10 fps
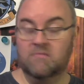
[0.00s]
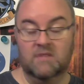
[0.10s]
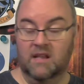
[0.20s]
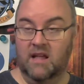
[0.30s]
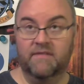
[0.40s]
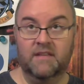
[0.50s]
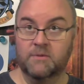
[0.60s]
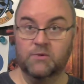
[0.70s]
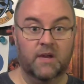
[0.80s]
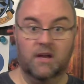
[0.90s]
Love
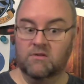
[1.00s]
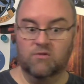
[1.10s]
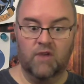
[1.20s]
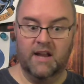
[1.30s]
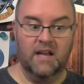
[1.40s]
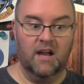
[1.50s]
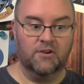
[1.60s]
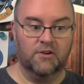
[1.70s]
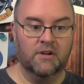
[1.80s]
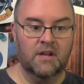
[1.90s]
him as well. Great
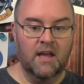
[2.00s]
doctor.